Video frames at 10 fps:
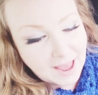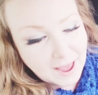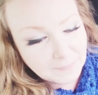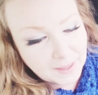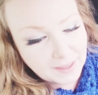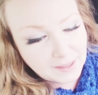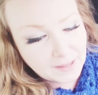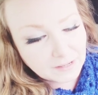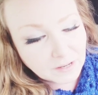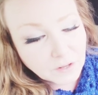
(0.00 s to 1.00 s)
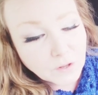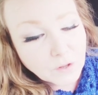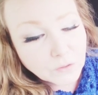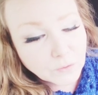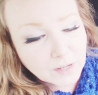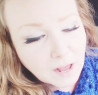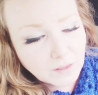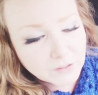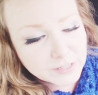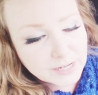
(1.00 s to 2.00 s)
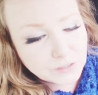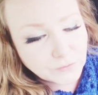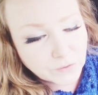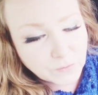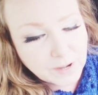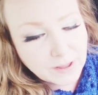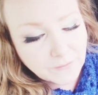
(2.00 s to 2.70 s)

I paid three dollars each for three of